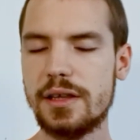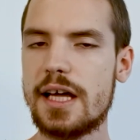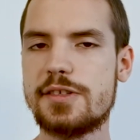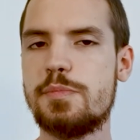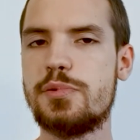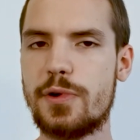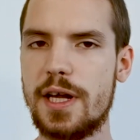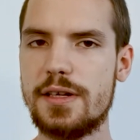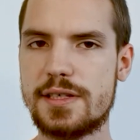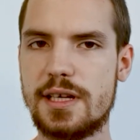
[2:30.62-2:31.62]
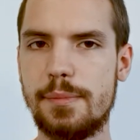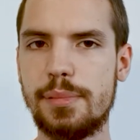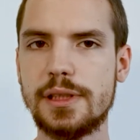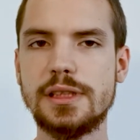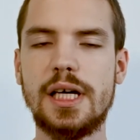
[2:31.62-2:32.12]
That's pretty
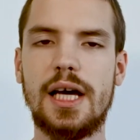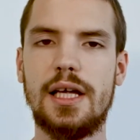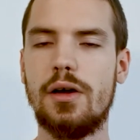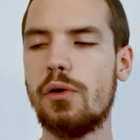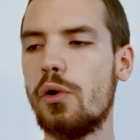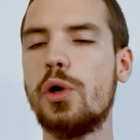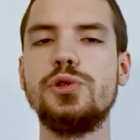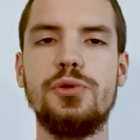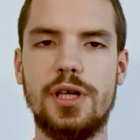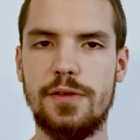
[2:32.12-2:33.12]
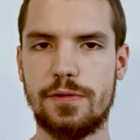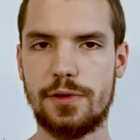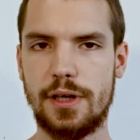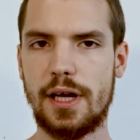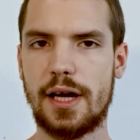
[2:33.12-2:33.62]
simple and all you need
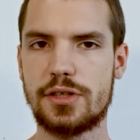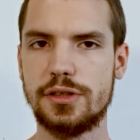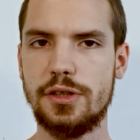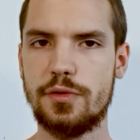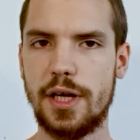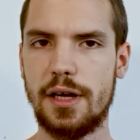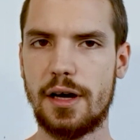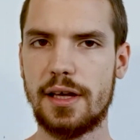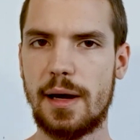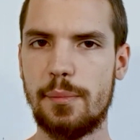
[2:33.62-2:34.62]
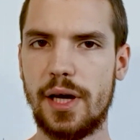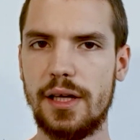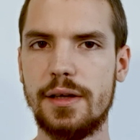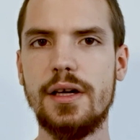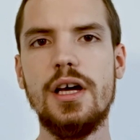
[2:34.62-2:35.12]
for actually creating a
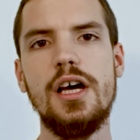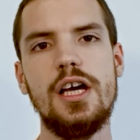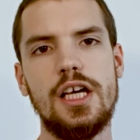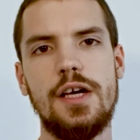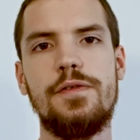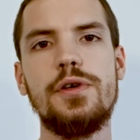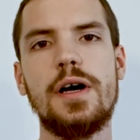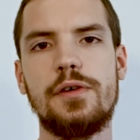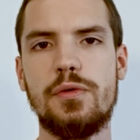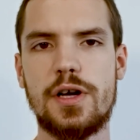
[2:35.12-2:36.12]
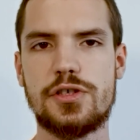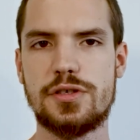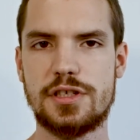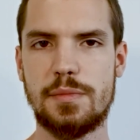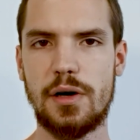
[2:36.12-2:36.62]
campaign. If you have
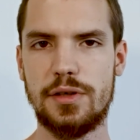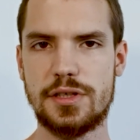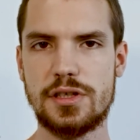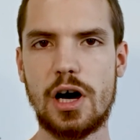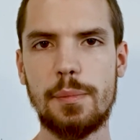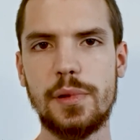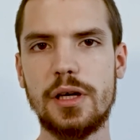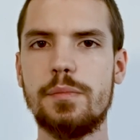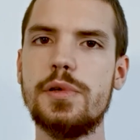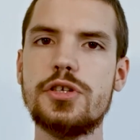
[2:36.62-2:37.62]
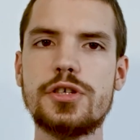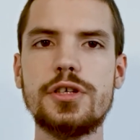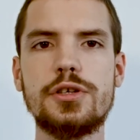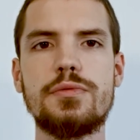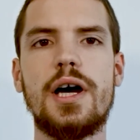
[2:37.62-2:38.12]
questions about this topic, be
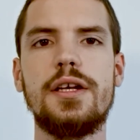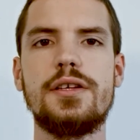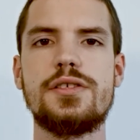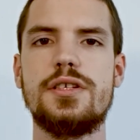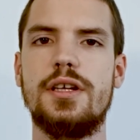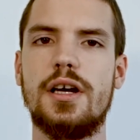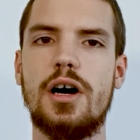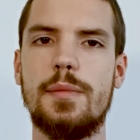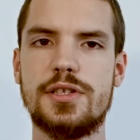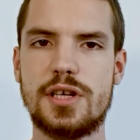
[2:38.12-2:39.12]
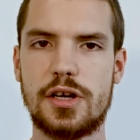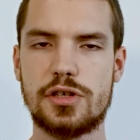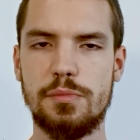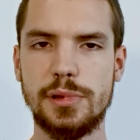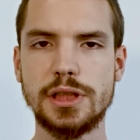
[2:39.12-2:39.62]
sure to write us in the comment
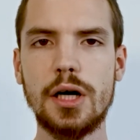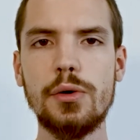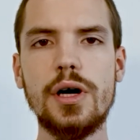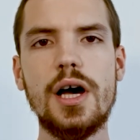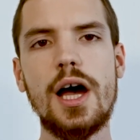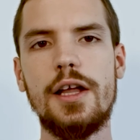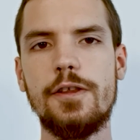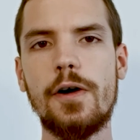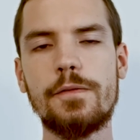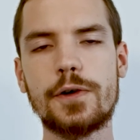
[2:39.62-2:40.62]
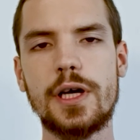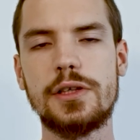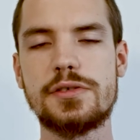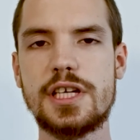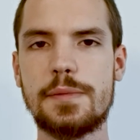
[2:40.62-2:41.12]
section below and don't
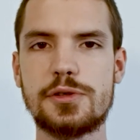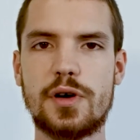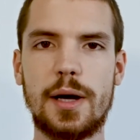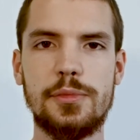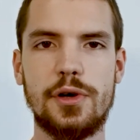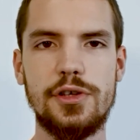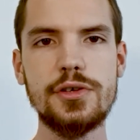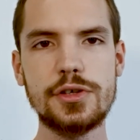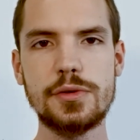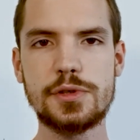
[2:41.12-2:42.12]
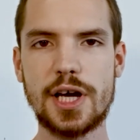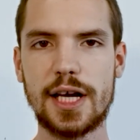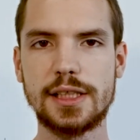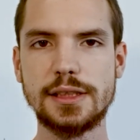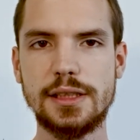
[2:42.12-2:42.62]
forget to subscribe to our YouTube
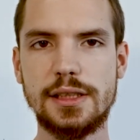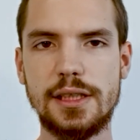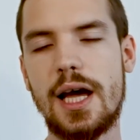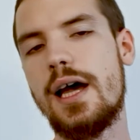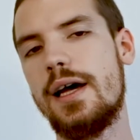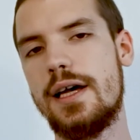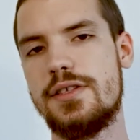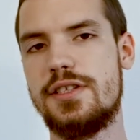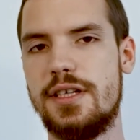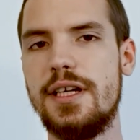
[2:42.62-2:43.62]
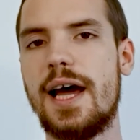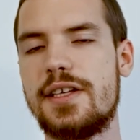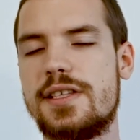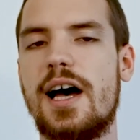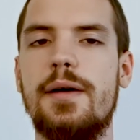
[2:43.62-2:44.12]
channel and see you
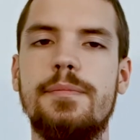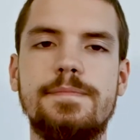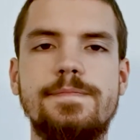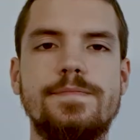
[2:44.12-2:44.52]
next time.